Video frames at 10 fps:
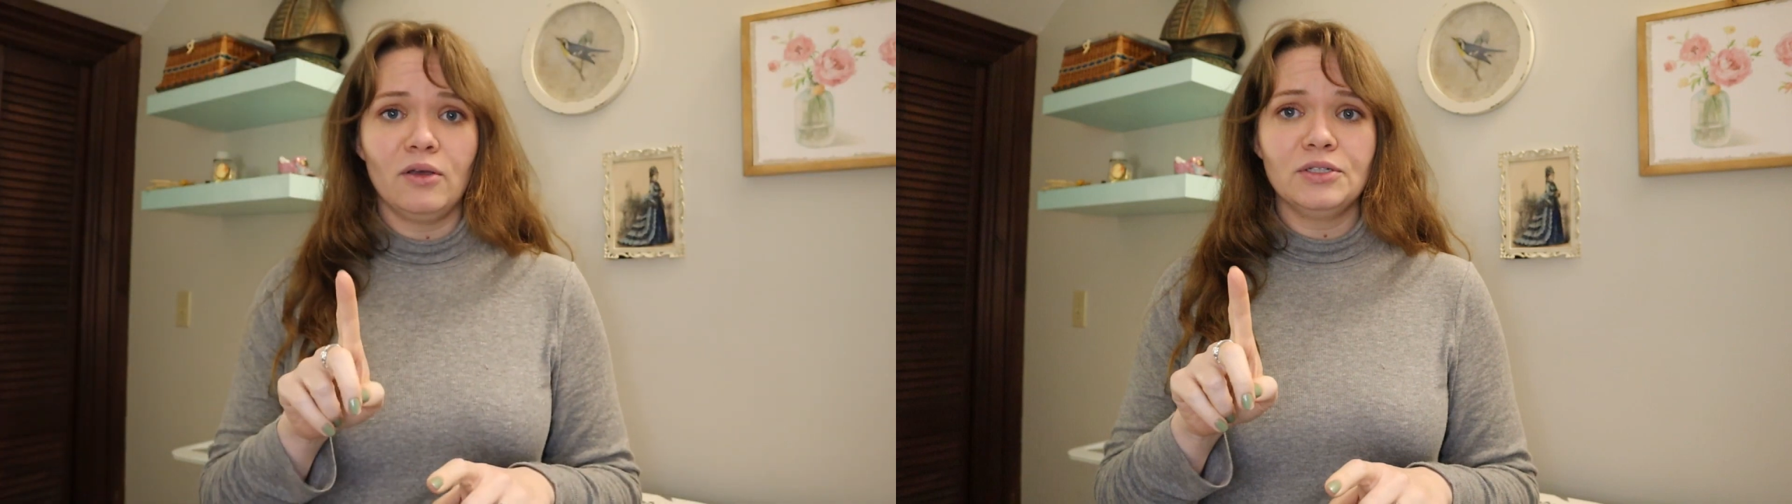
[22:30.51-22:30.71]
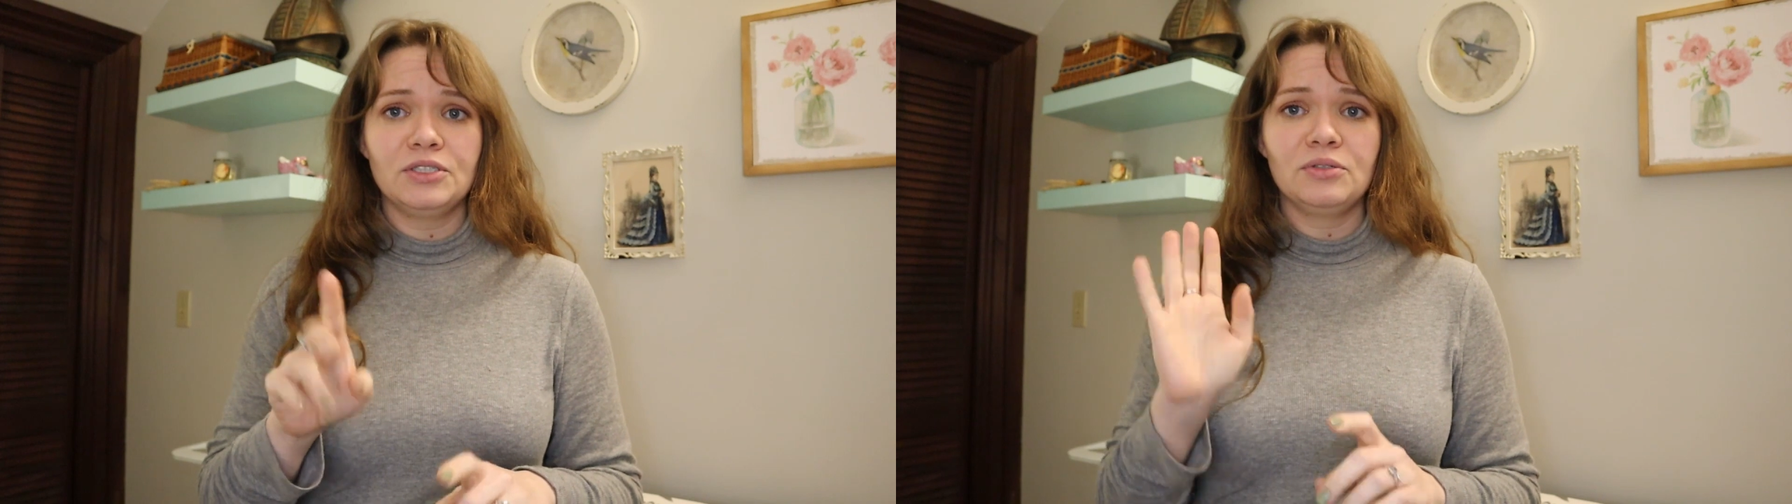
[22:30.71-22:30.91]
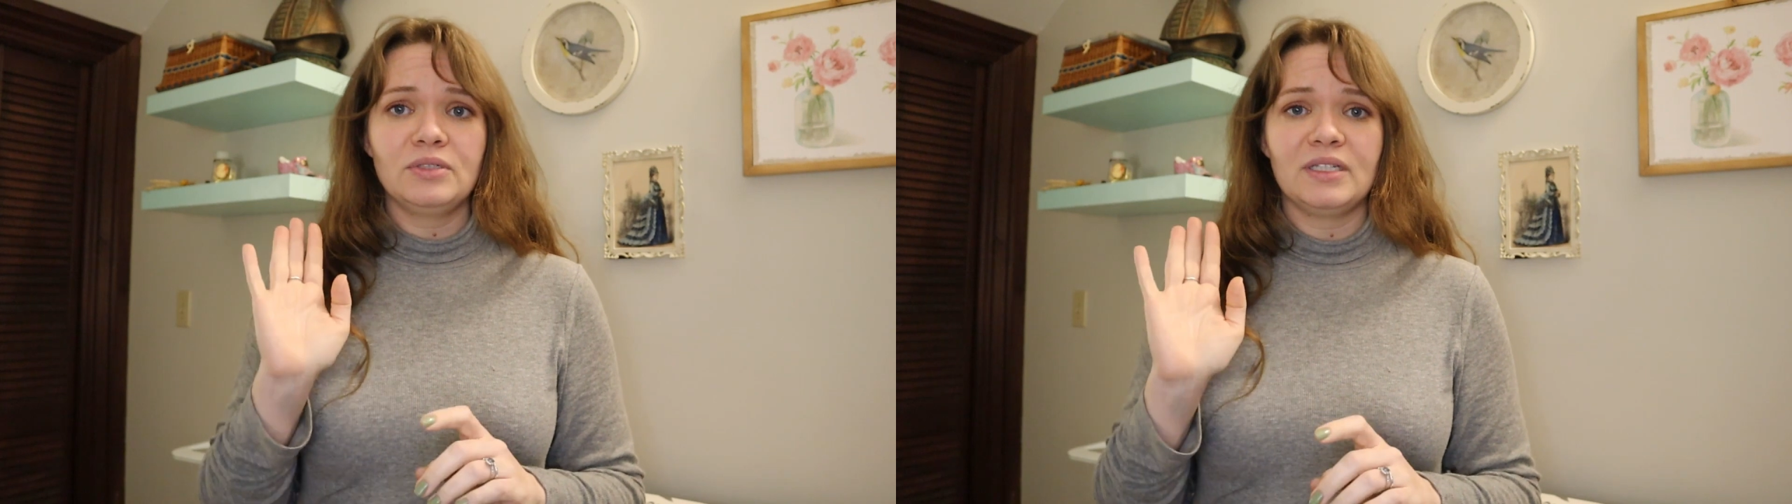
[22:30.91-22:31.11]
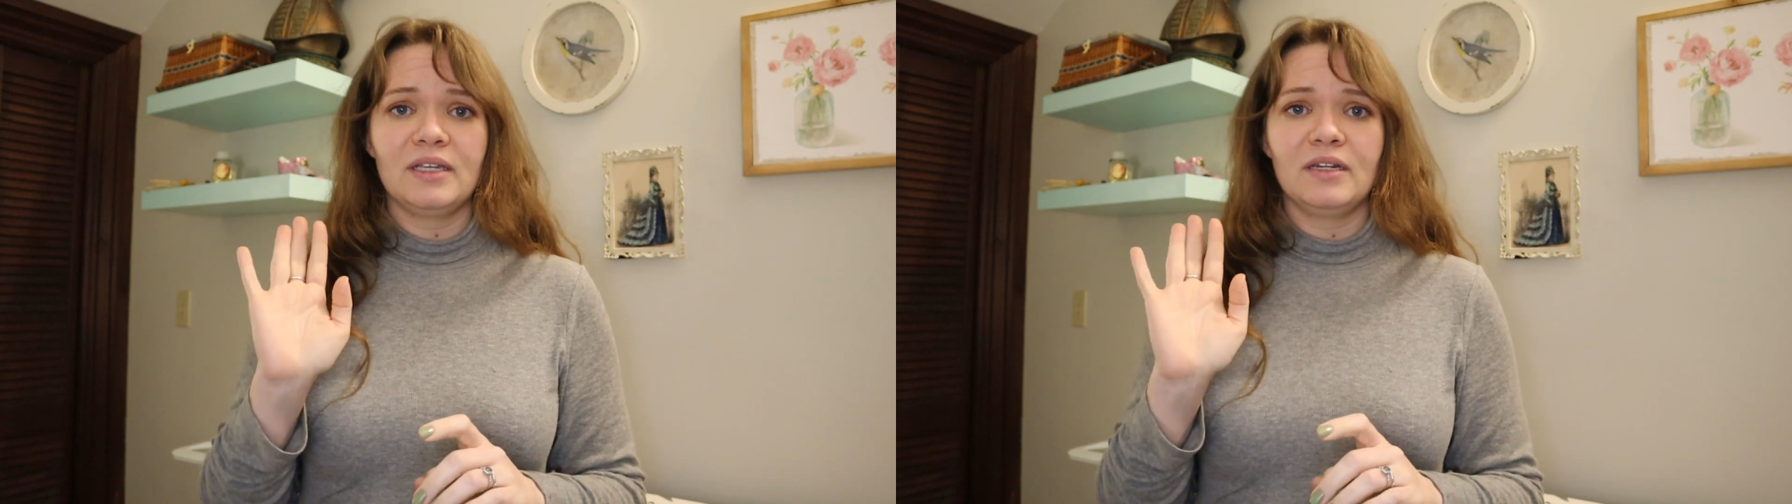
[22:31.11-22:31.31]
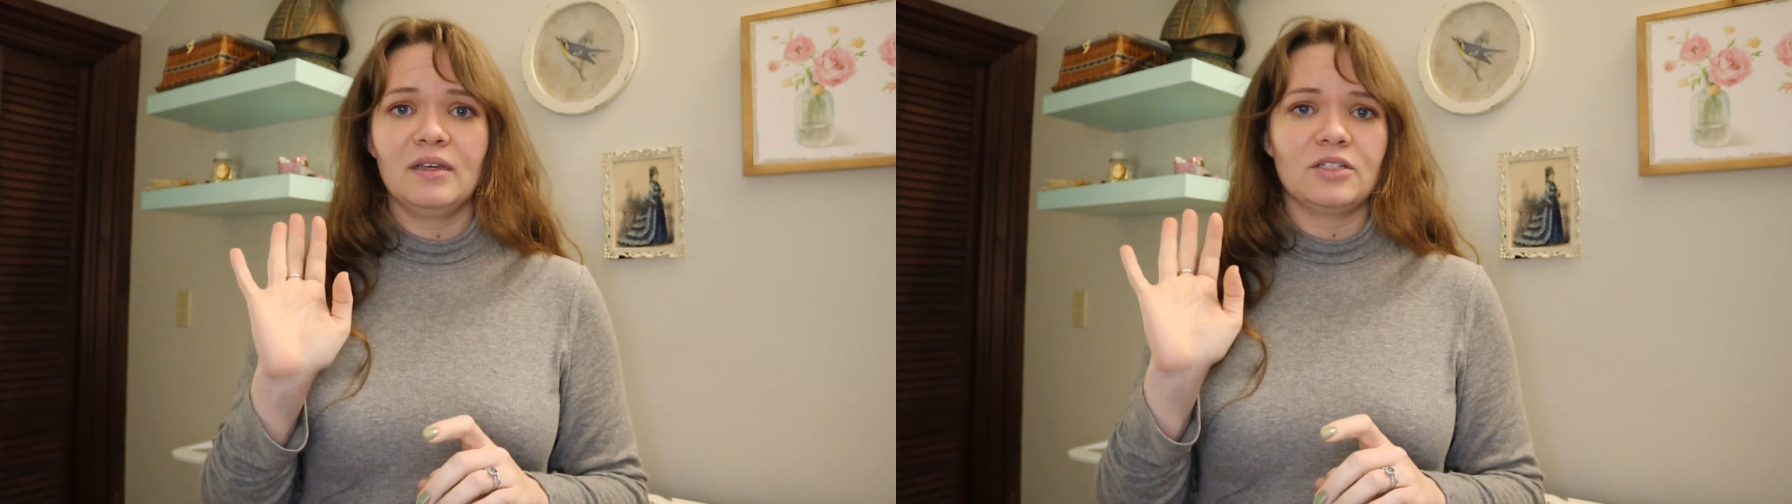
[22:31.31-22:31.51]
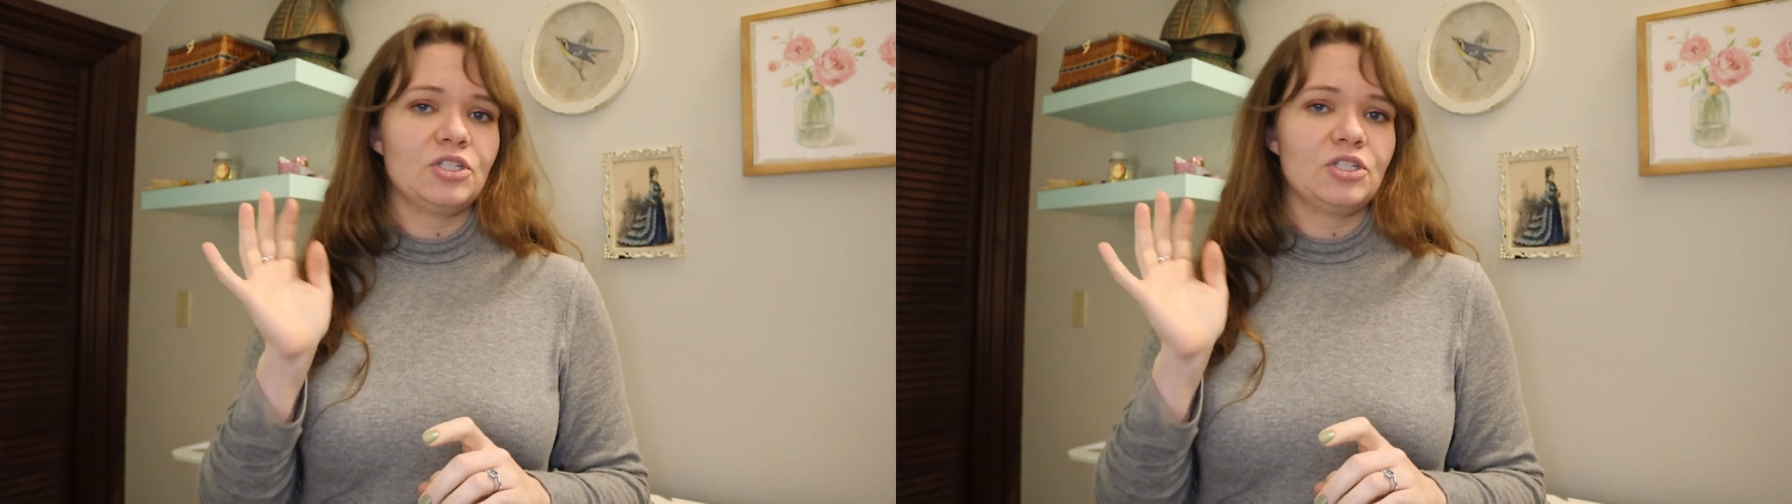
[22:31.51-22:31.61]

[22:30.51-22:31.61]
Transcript: also did